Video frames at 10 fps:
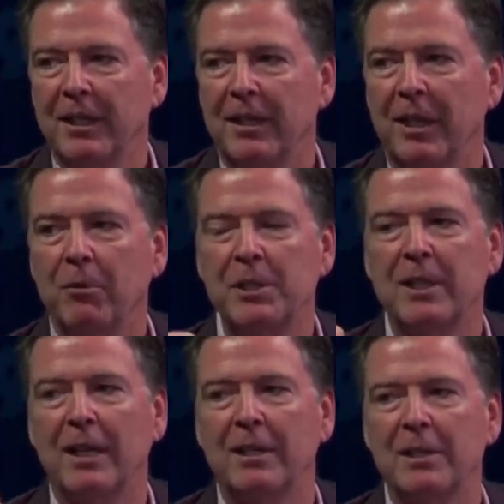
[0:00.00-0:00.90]
They always
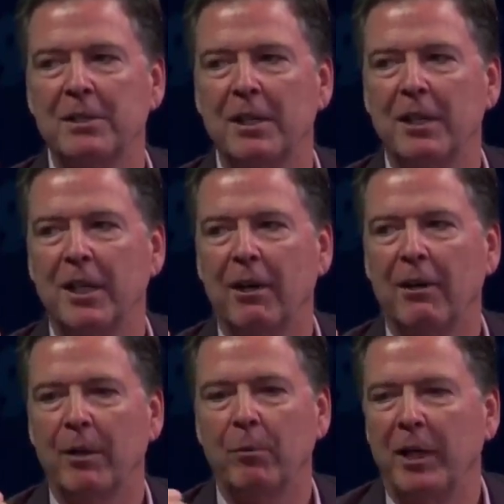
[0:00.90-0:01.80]
sat in the sitting
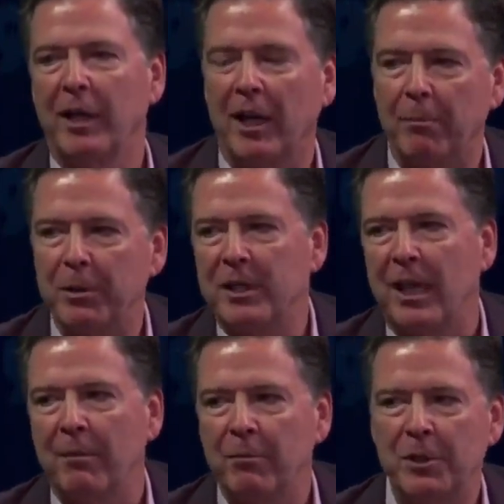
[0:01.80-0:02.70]
area where we could kind of
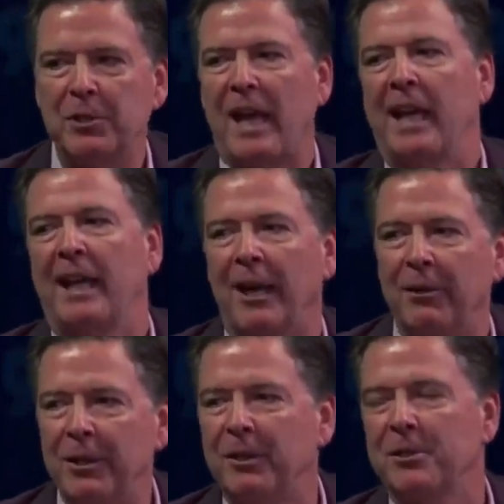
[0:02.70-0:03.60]
pretend we're just hanging out
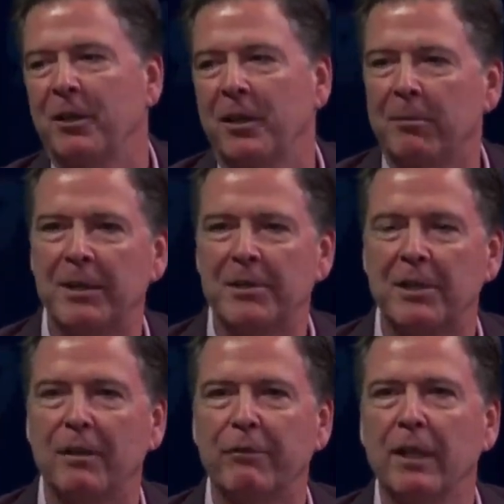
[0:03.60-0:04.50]
here talking about
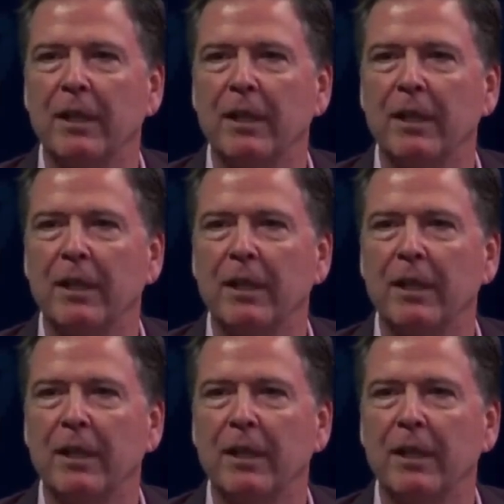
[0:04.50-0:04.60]
stuff.